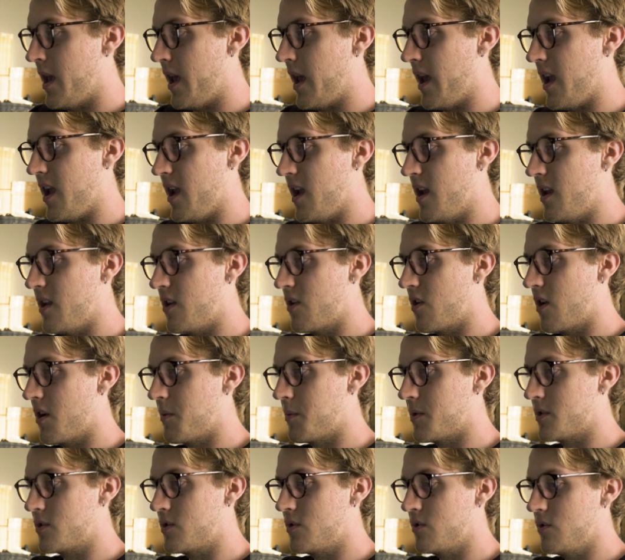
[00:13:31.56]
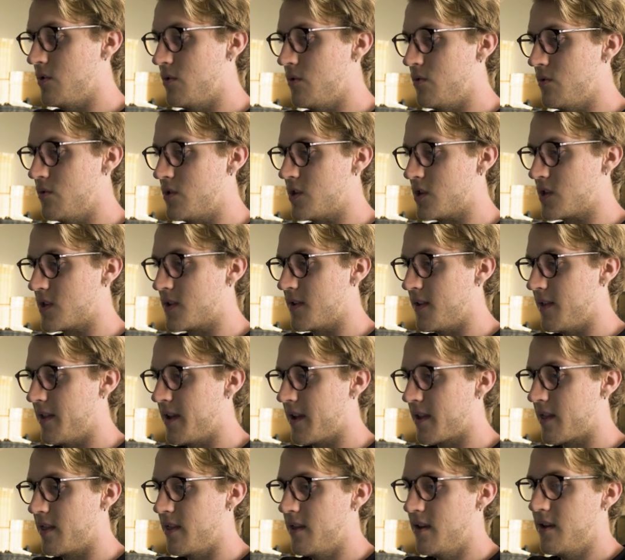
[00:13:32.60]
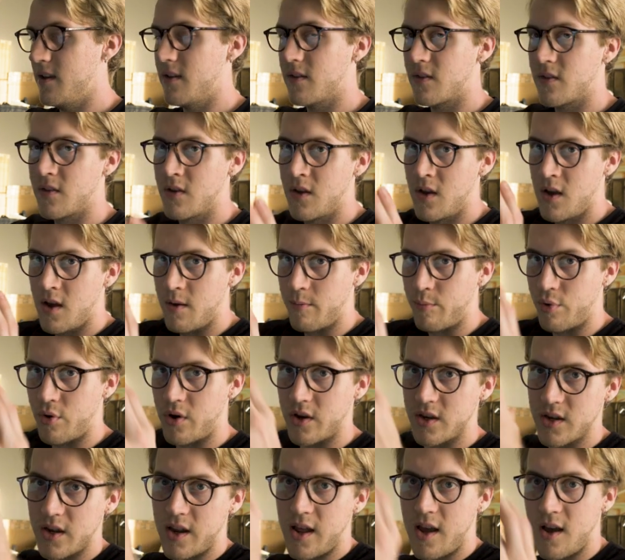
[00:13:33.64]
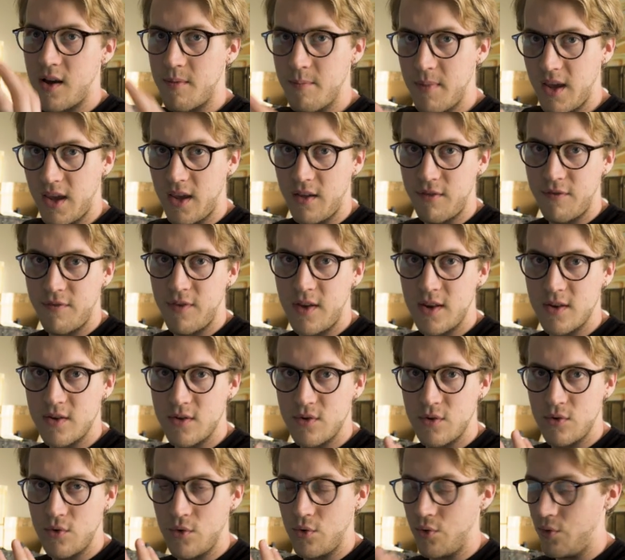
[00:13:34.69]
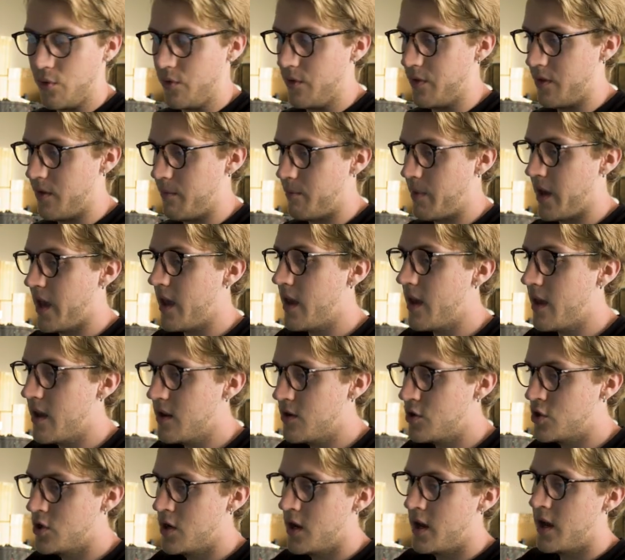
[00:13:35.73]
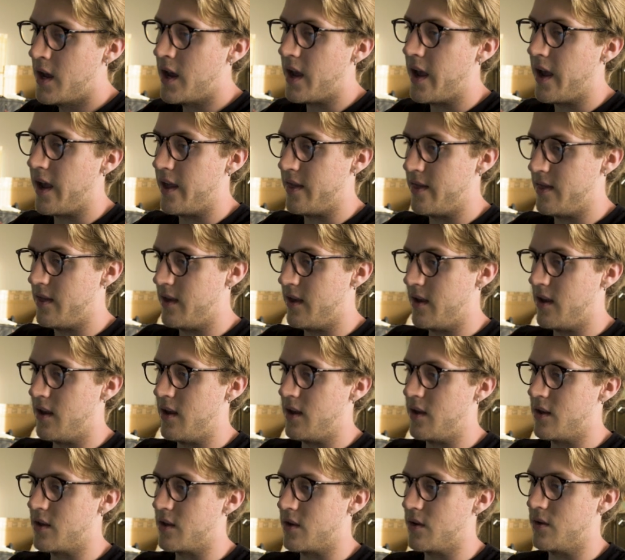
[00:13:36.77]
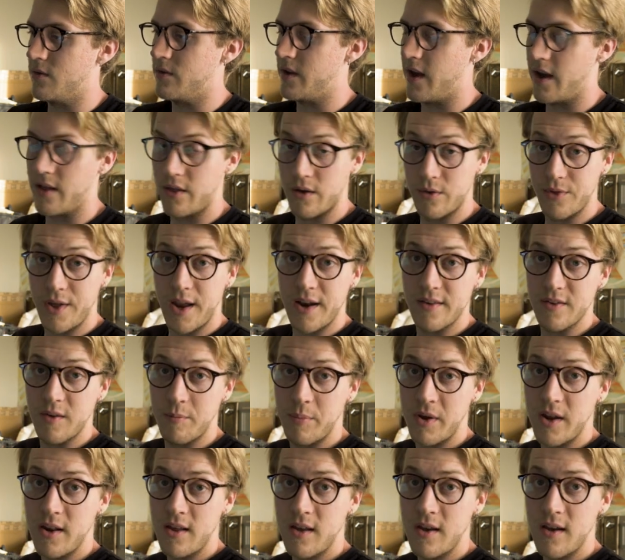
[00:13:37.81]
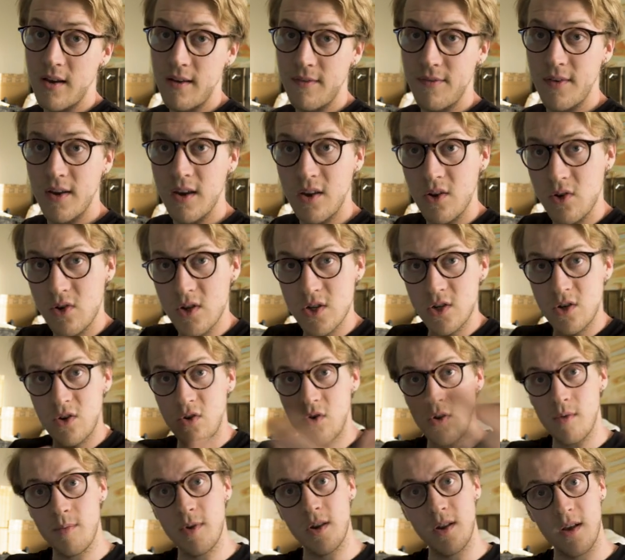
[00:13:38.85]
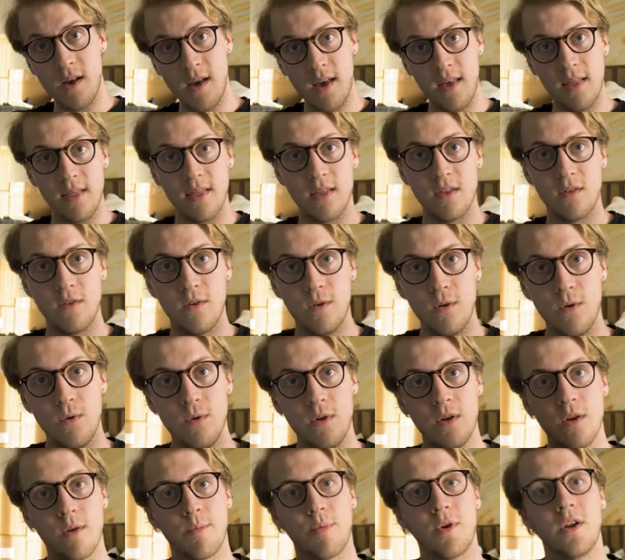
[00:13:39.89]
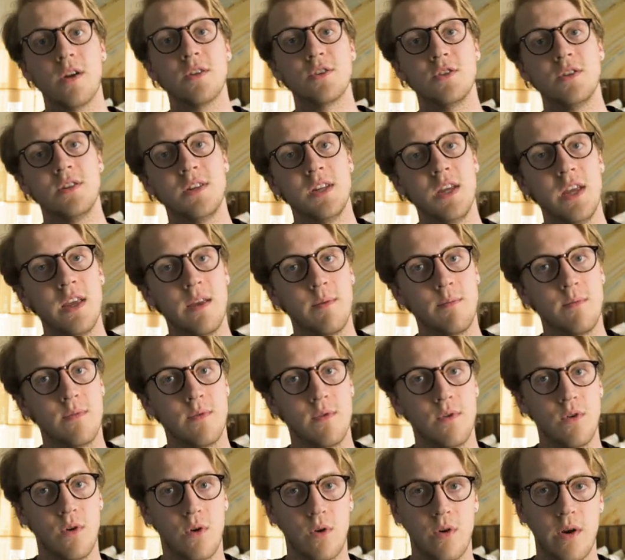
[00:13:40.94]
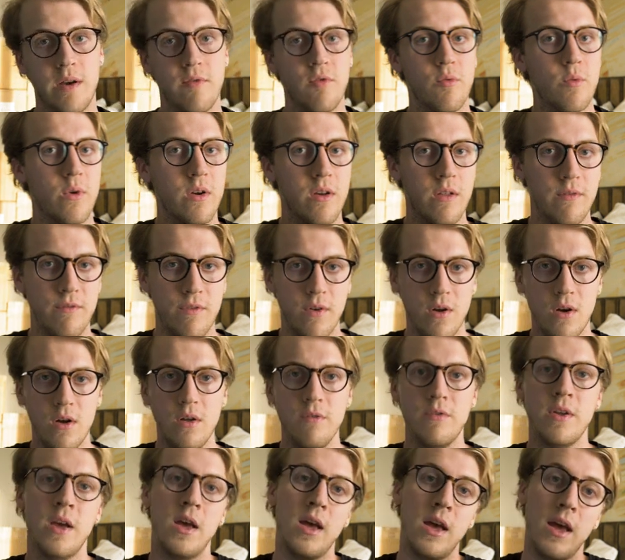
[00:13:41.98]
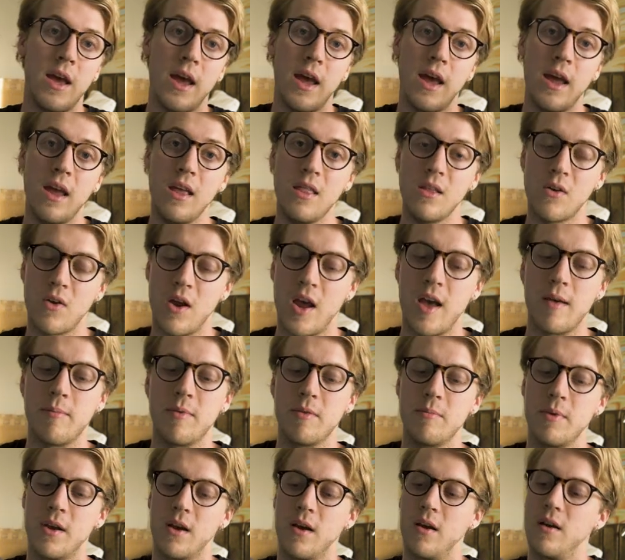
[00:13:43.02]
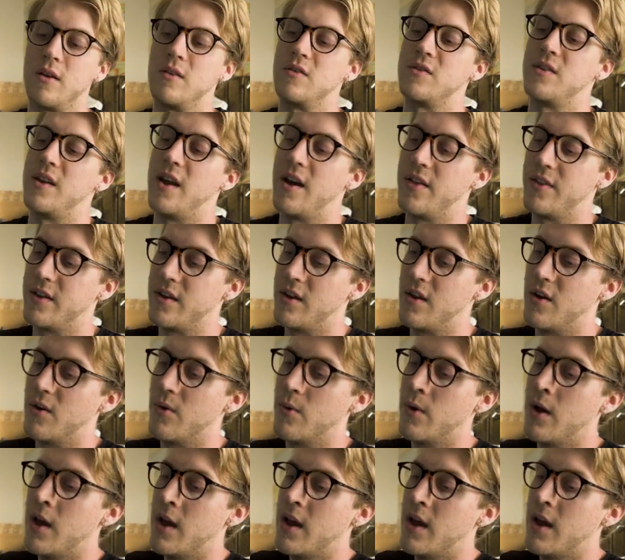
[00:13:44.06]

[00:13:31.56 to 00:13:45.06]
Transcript: and you're able to just select this, print it out, make it fit to the page, and then you download that as a P D F and you distribute that to your production team or everyone involved, and they're happy because now they know